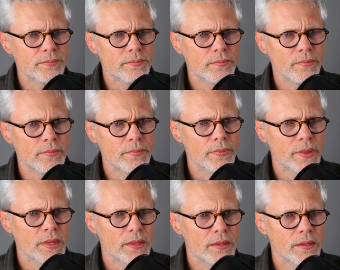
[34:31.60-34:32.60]

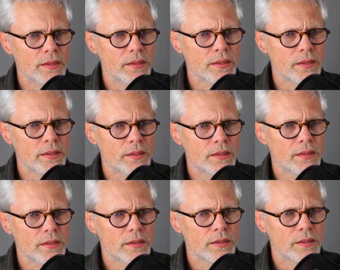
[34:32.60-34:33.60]

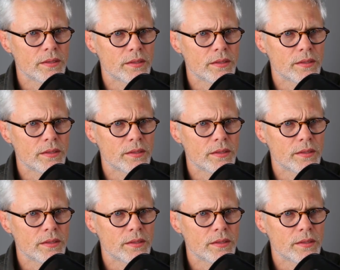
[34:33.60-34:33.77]
No one is speaking in this clip.